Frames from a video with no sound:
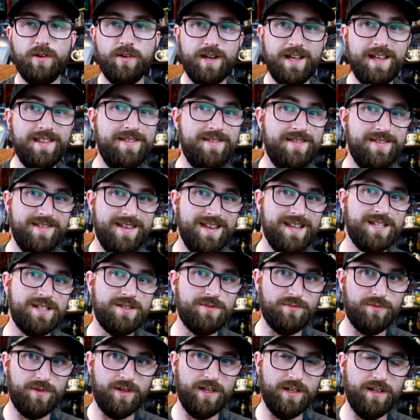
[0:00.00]
are in
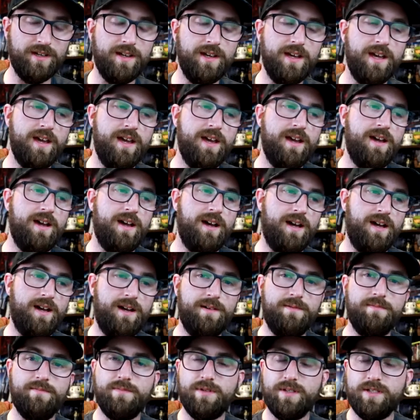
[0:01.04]
this one,
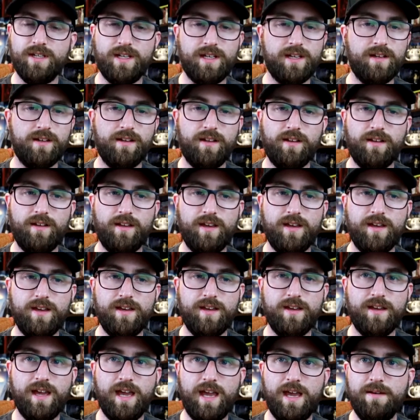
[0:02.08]
um,
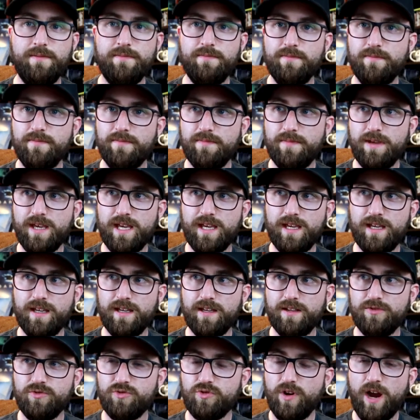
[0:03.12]
particularly him
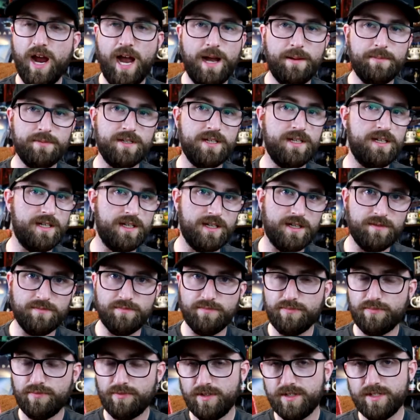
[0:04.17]
being trapped in a
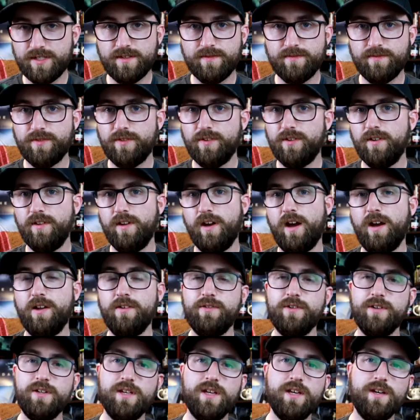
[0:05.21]
prison for
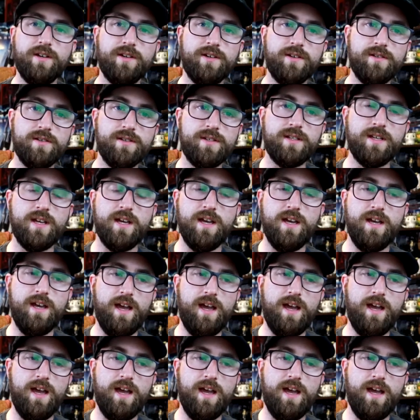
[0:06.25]
100 years